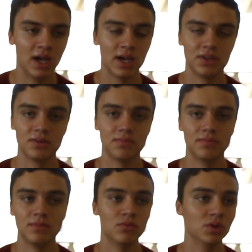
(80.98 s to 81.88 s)
had to
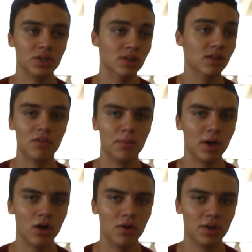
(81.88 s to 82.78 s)
really live on
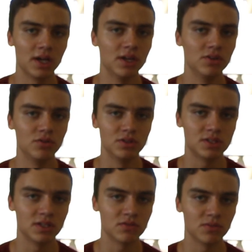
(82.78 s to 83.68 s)
my own and kind of do
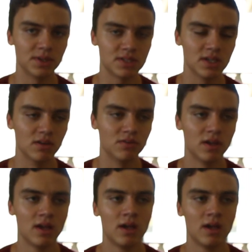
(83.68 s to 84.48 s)
these things for myself.